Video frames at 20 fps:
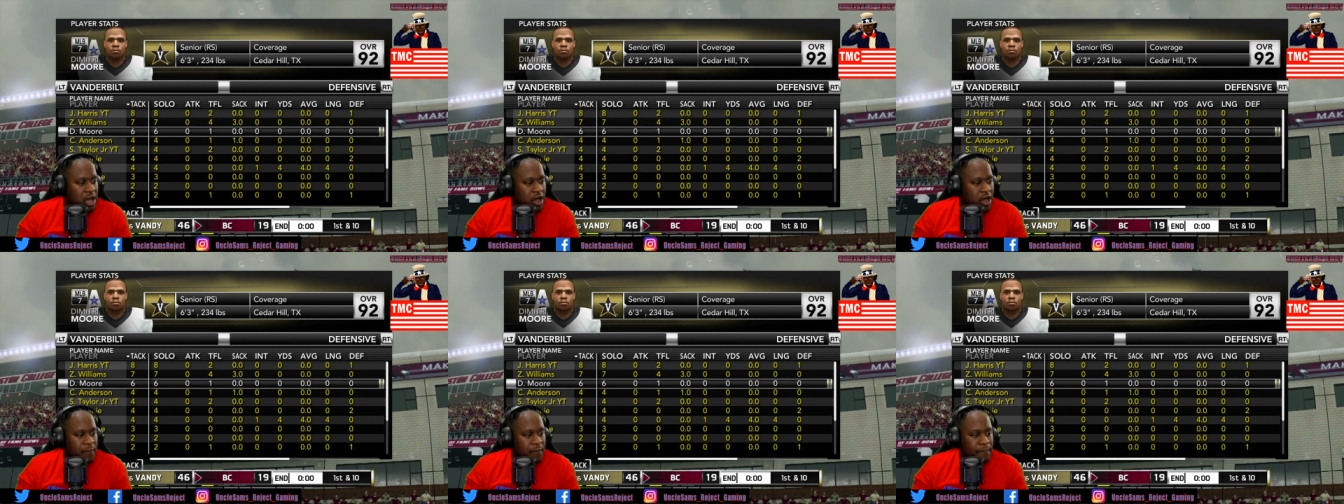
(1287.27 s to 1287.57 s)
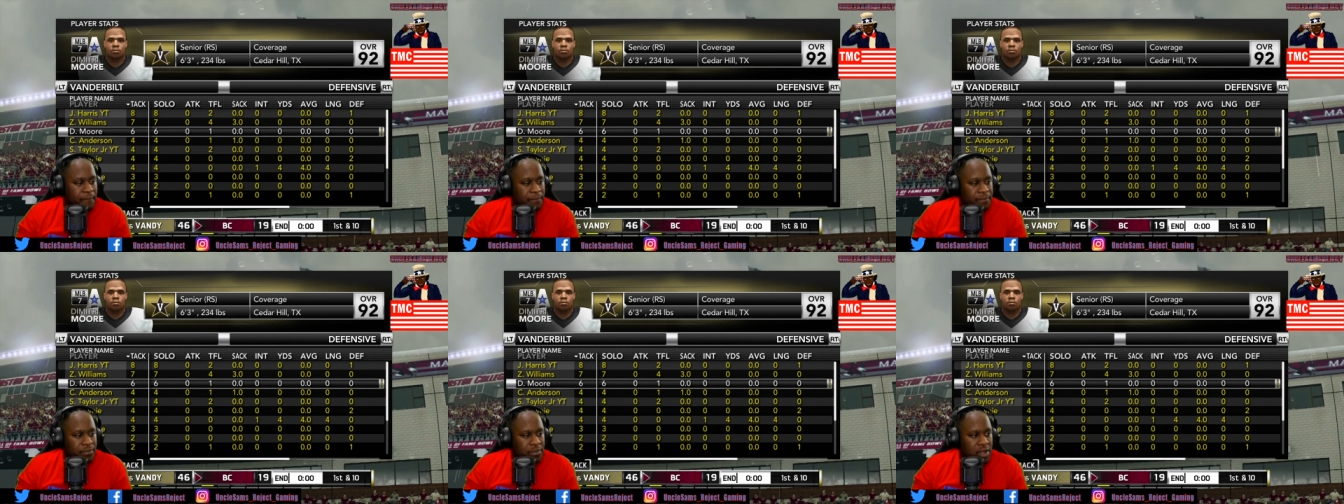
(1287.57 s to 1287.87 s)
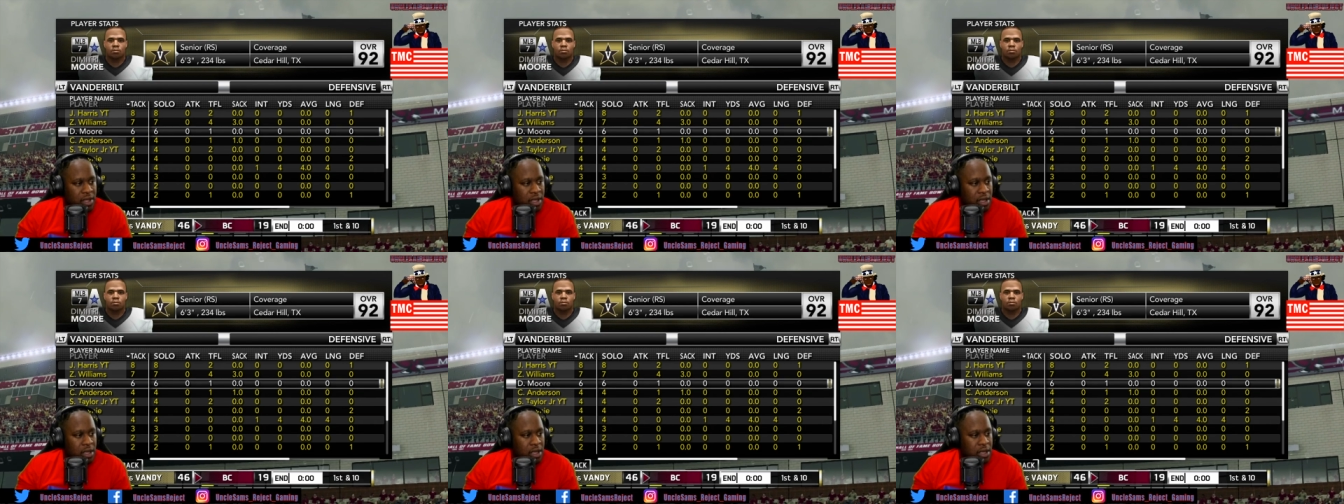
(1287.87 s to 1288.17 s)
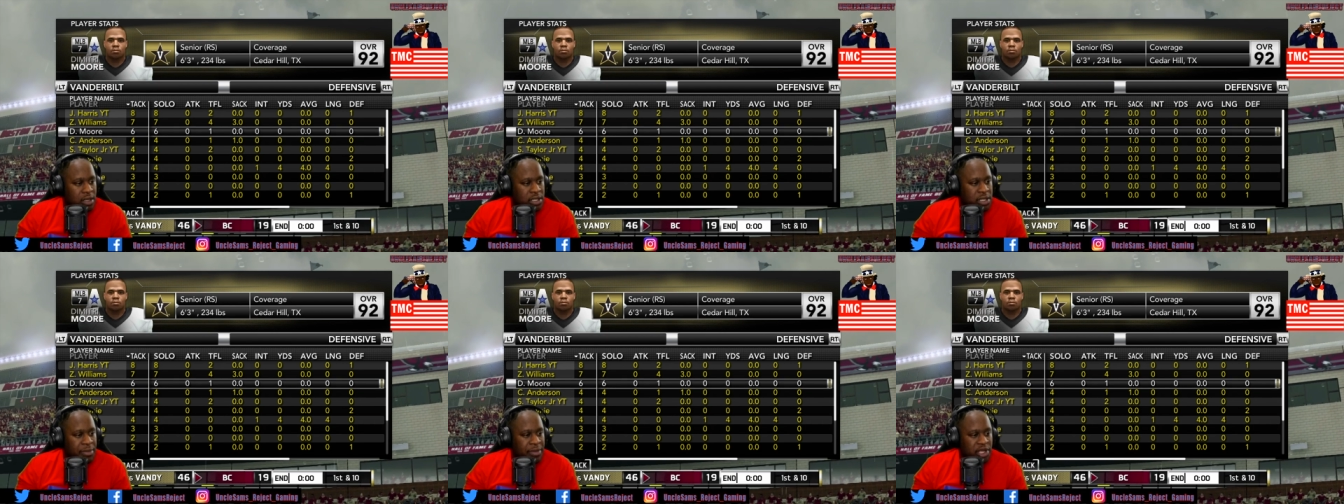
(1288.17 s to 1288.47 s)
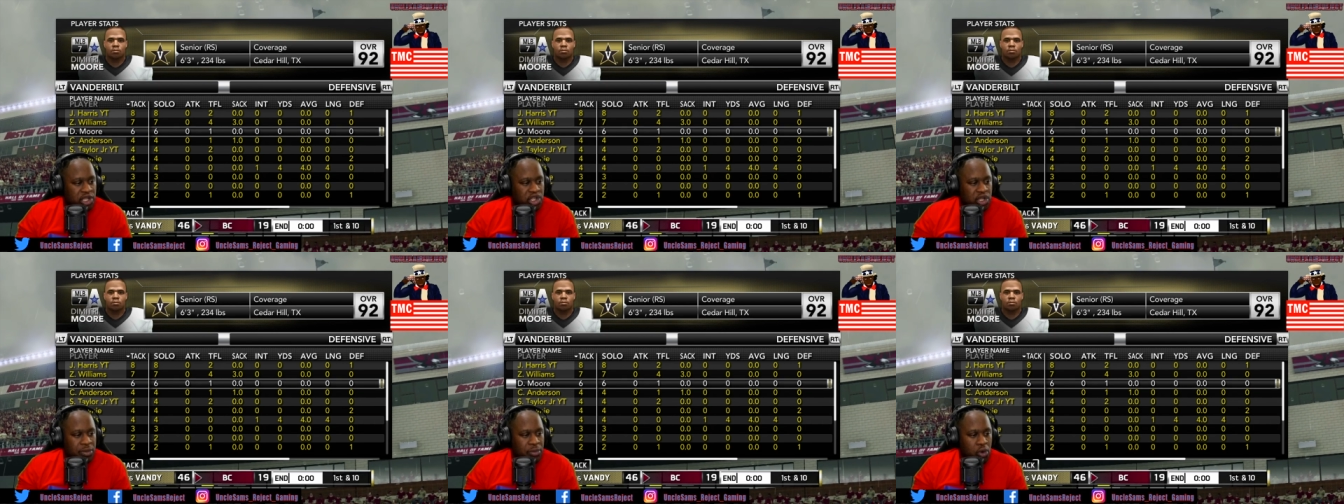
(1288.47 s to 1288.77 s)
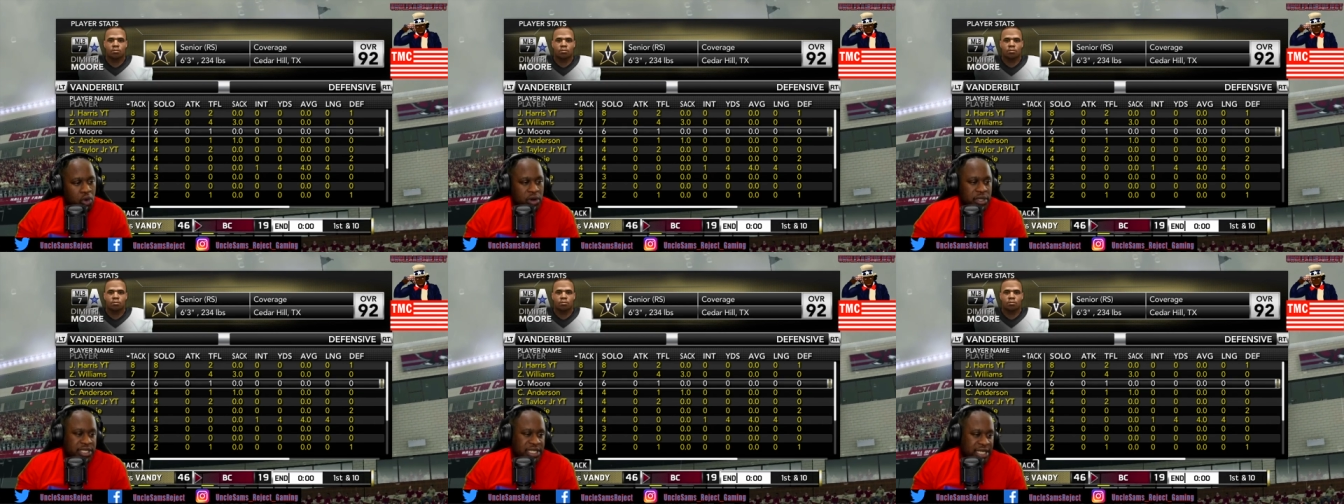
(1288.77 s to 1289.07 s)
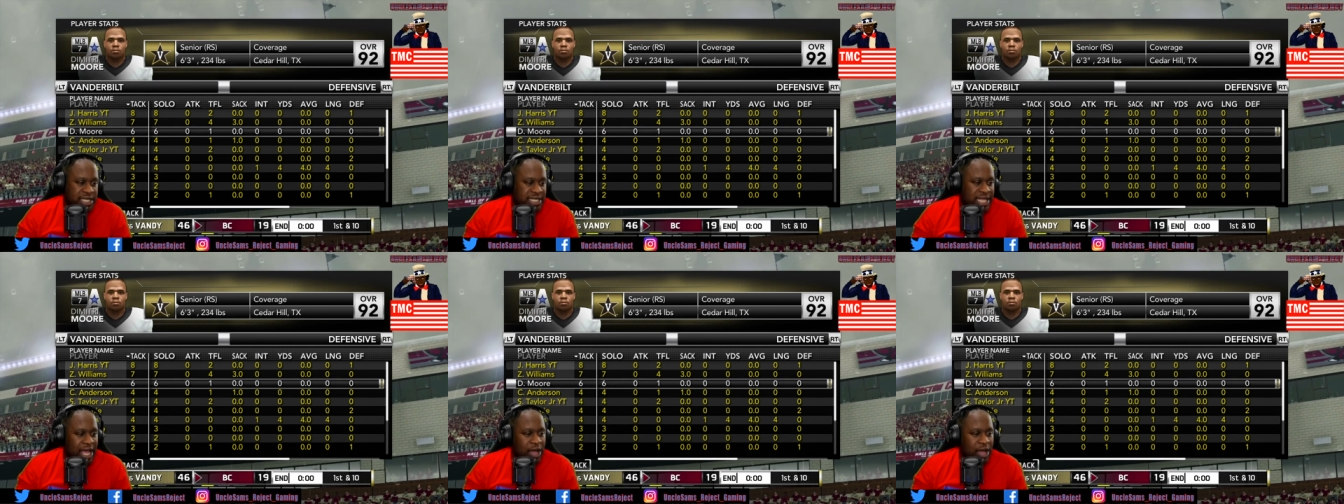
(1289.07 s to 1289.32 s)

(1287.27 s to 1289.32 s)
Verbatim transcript: Um, Dimitri Moore,